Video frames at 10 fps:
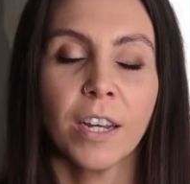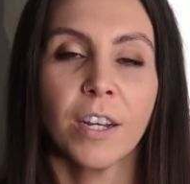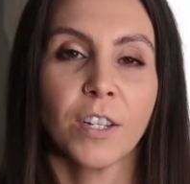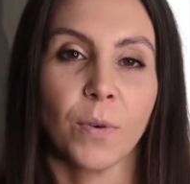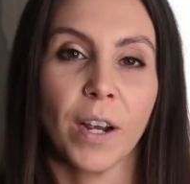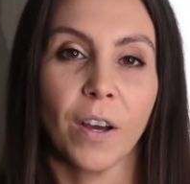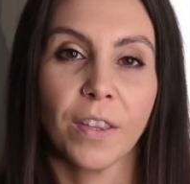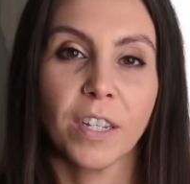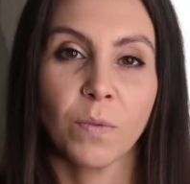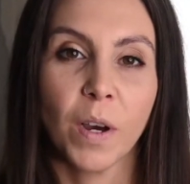So I got
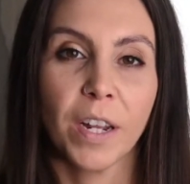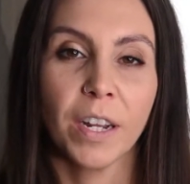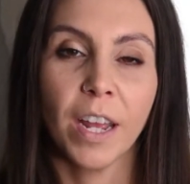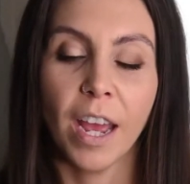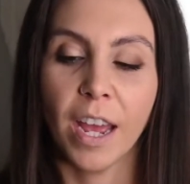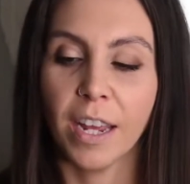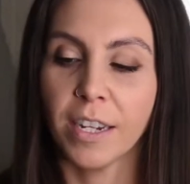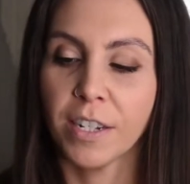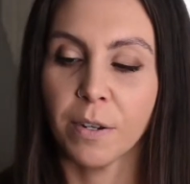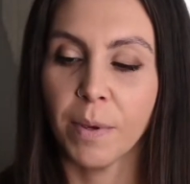this one,
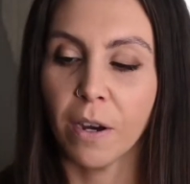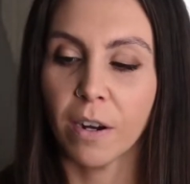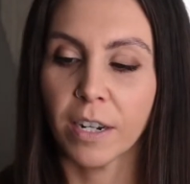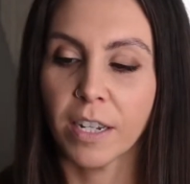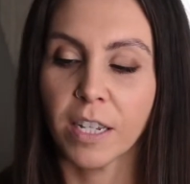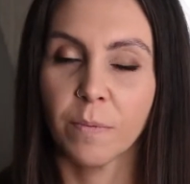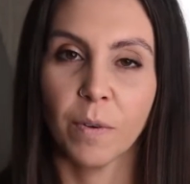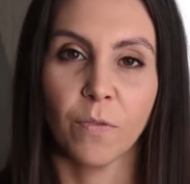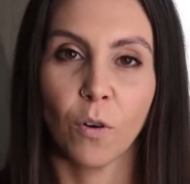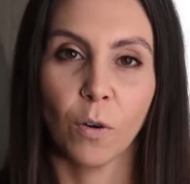and to be honest,
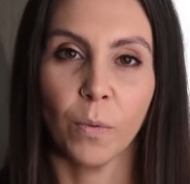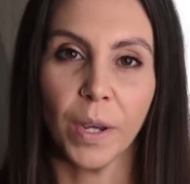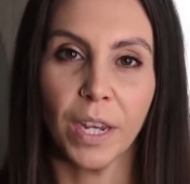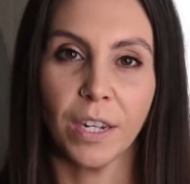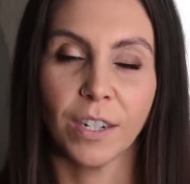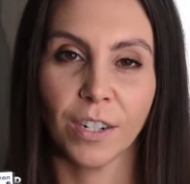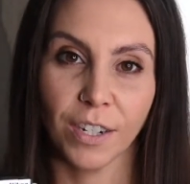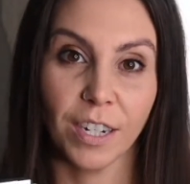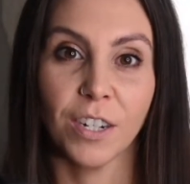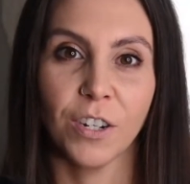before we
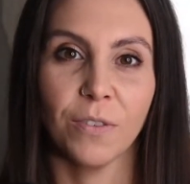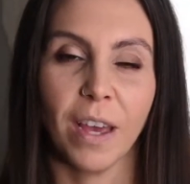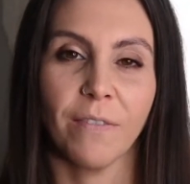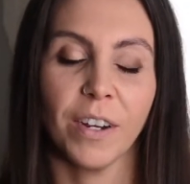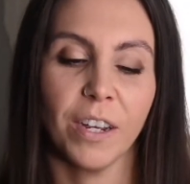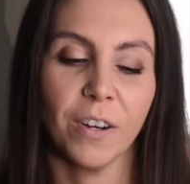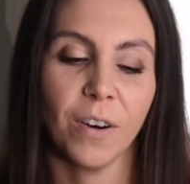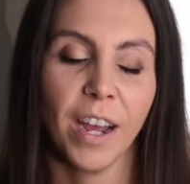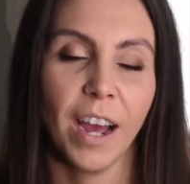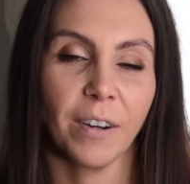did shoot that video,
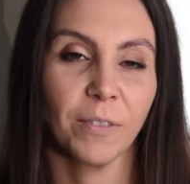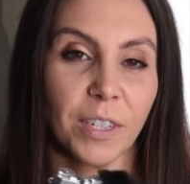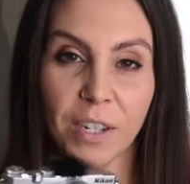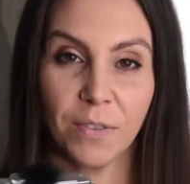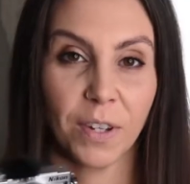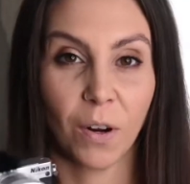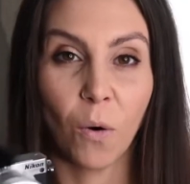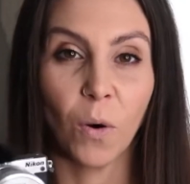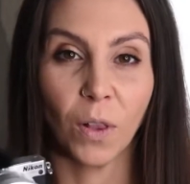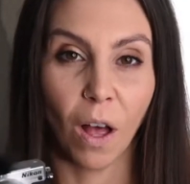I hadn't really used it a
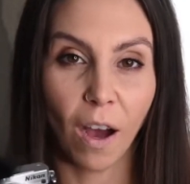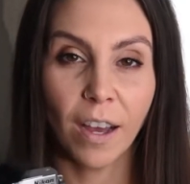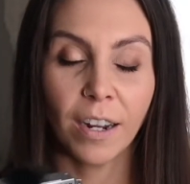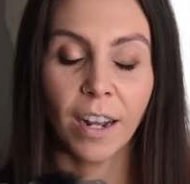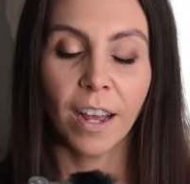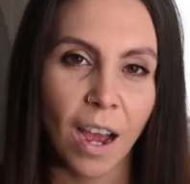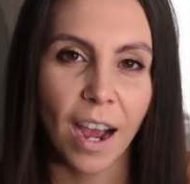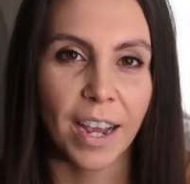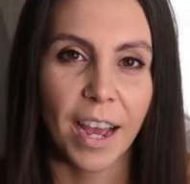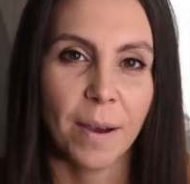whole lot.
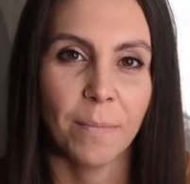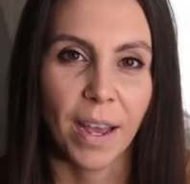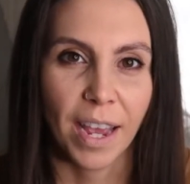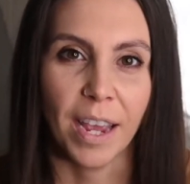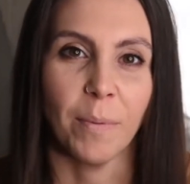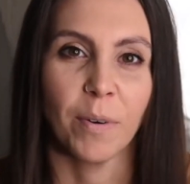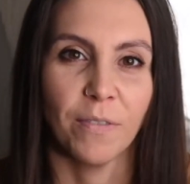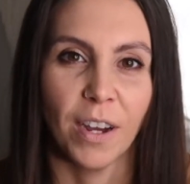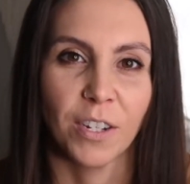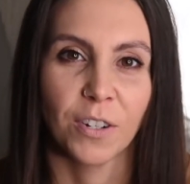I am a
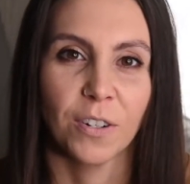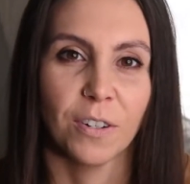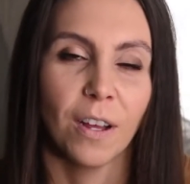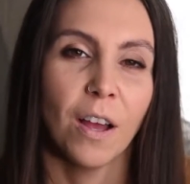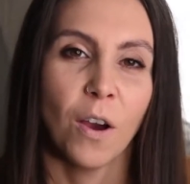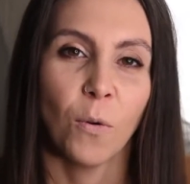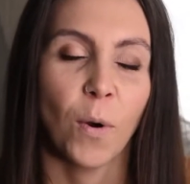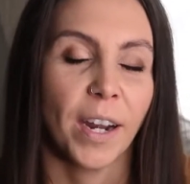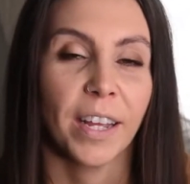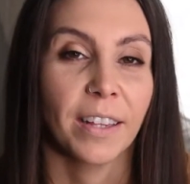professional
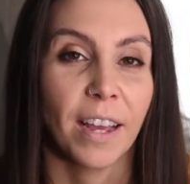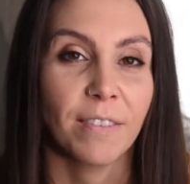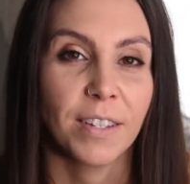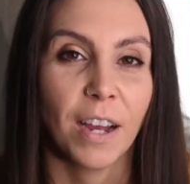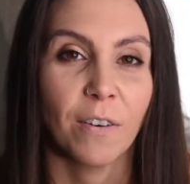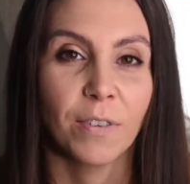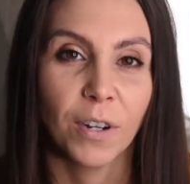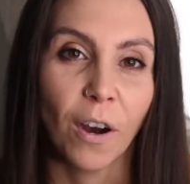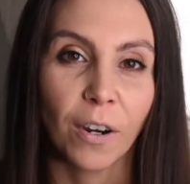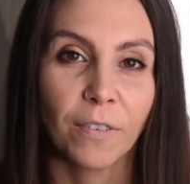wedding and lifestyle
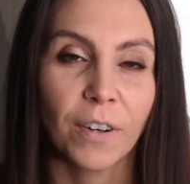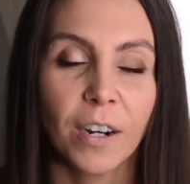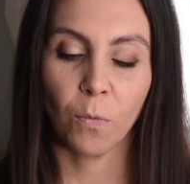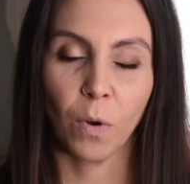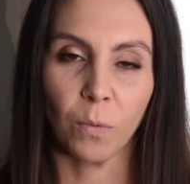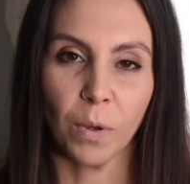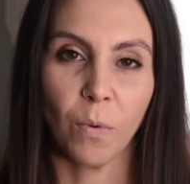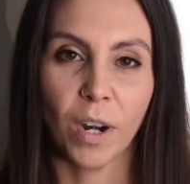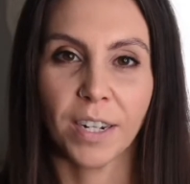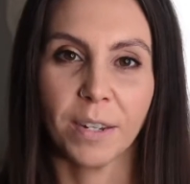photographer. When we
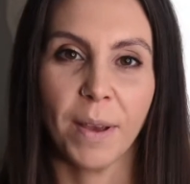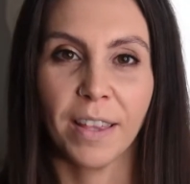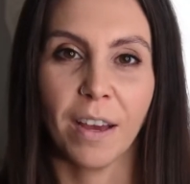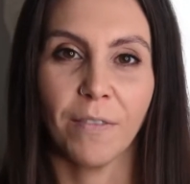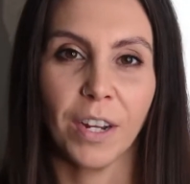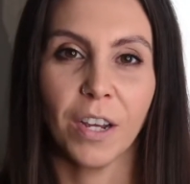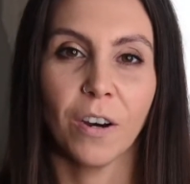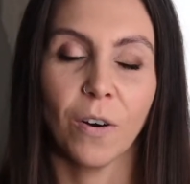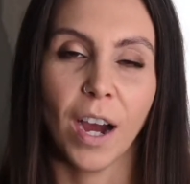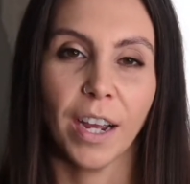wanted to make that
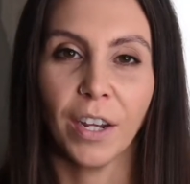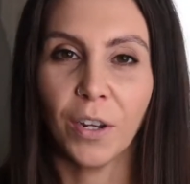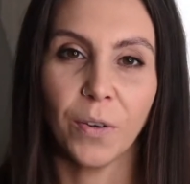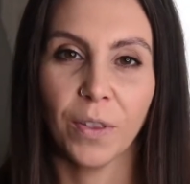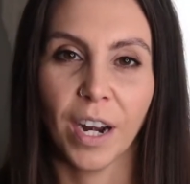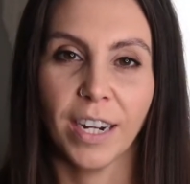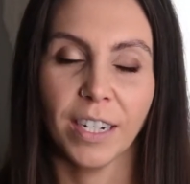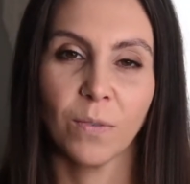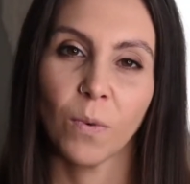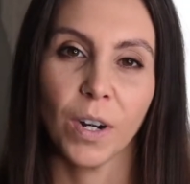video, I knew that I
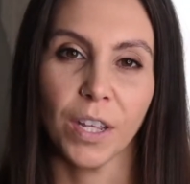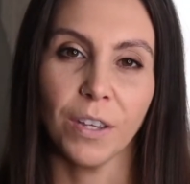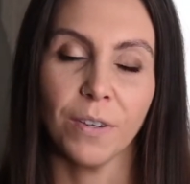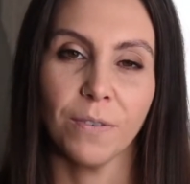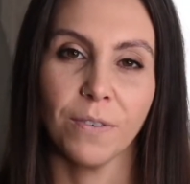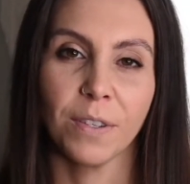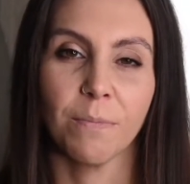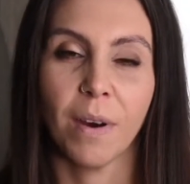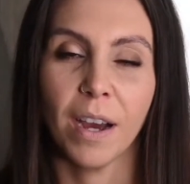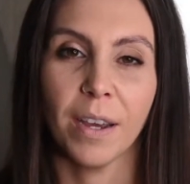didn't want to use
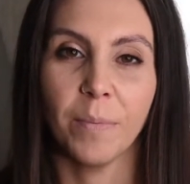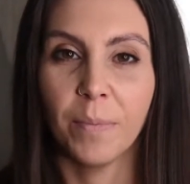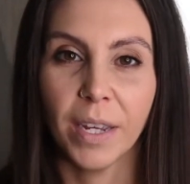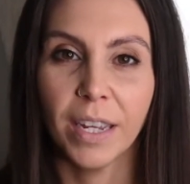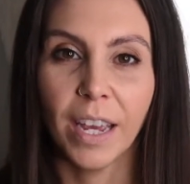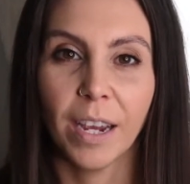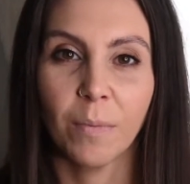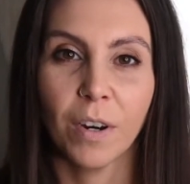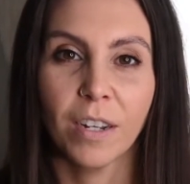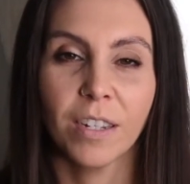my big
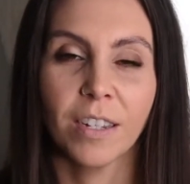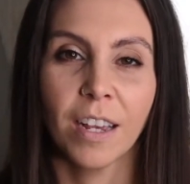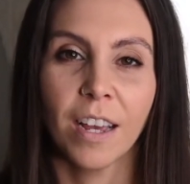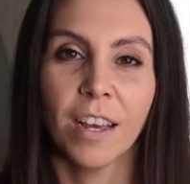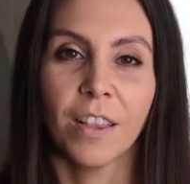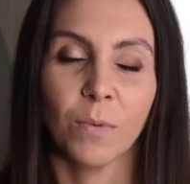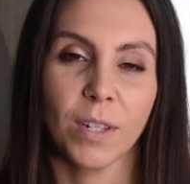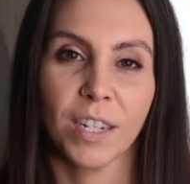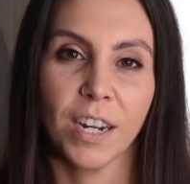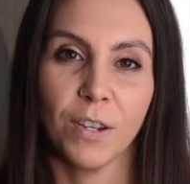cameras, the
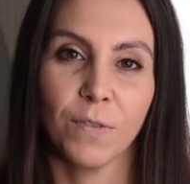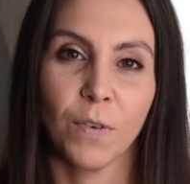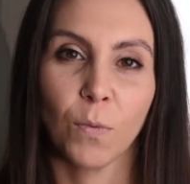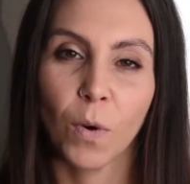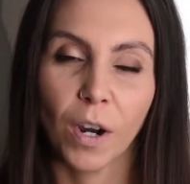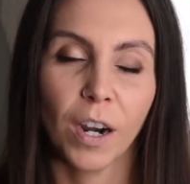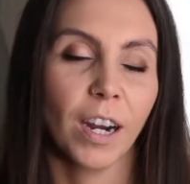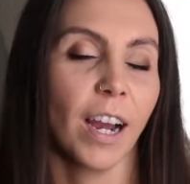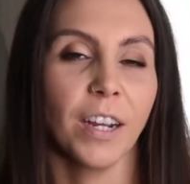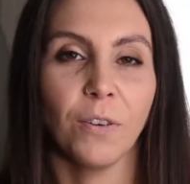ones that I use for
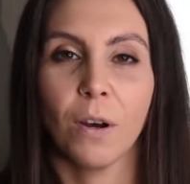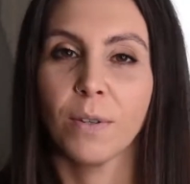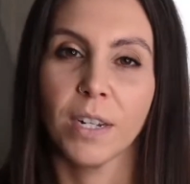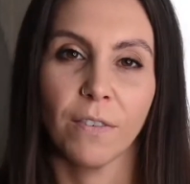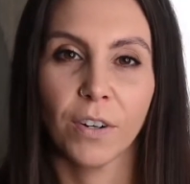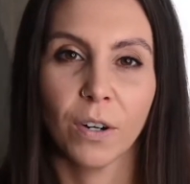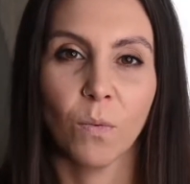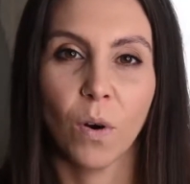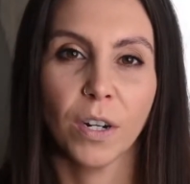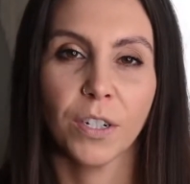work. I knew I was never going to
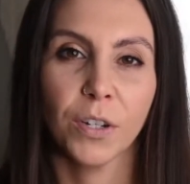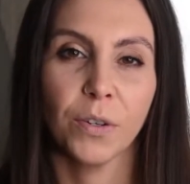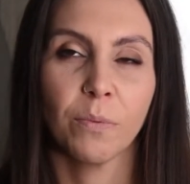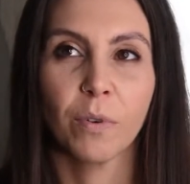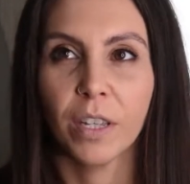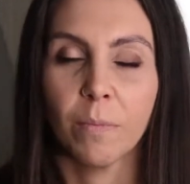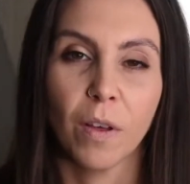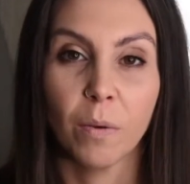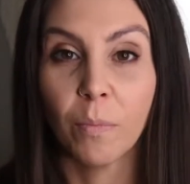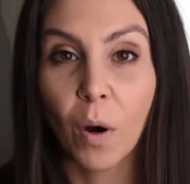want to bring them
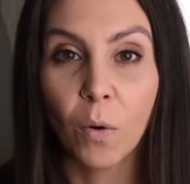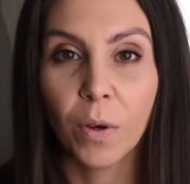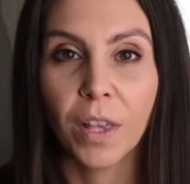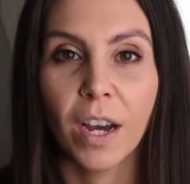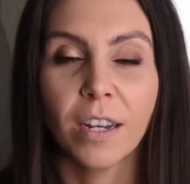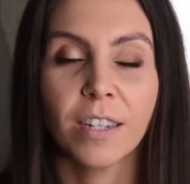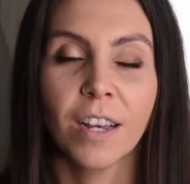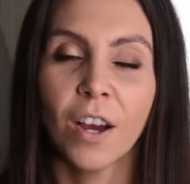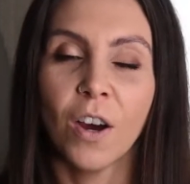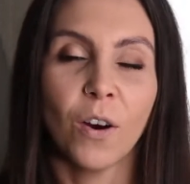on the boat with us
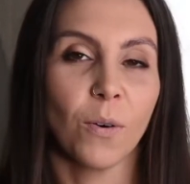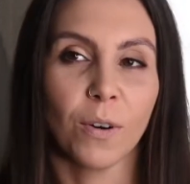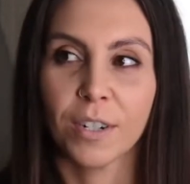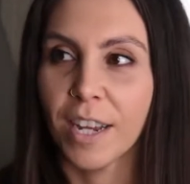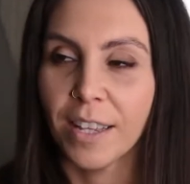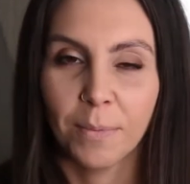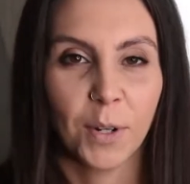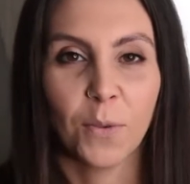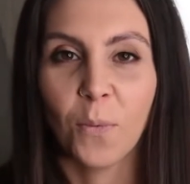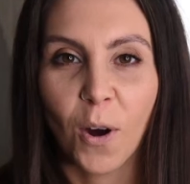or take them
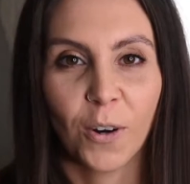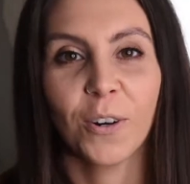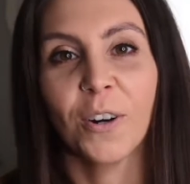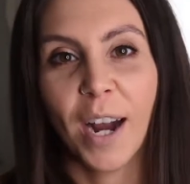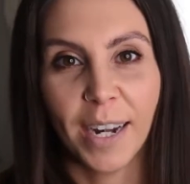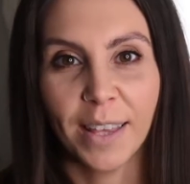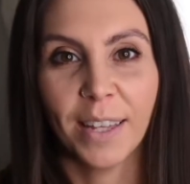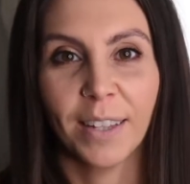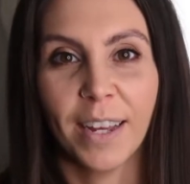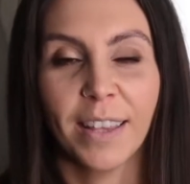near the water or
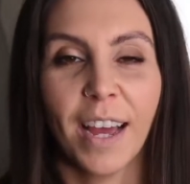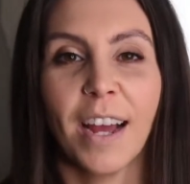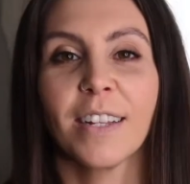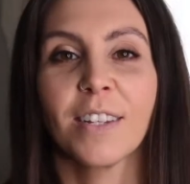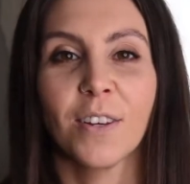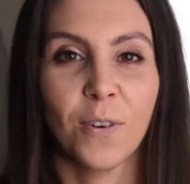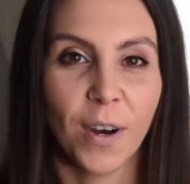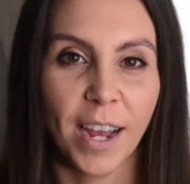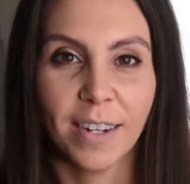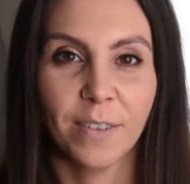anything like that, so
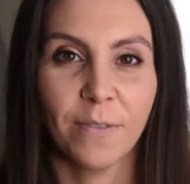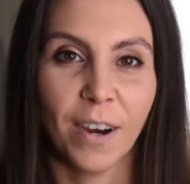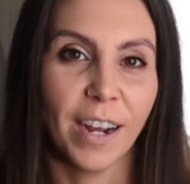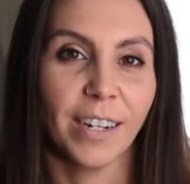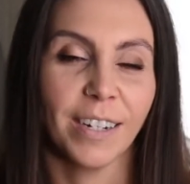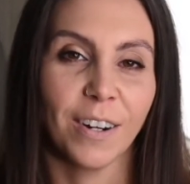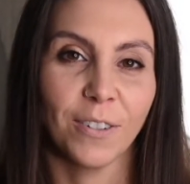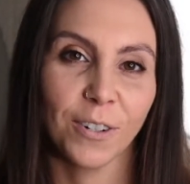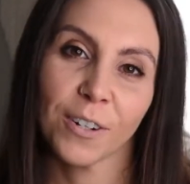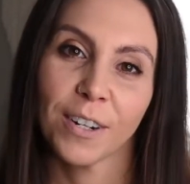I had to find an
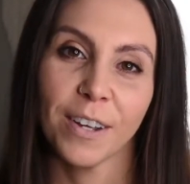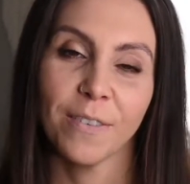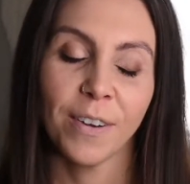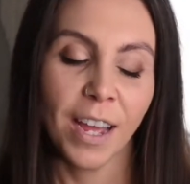alternative.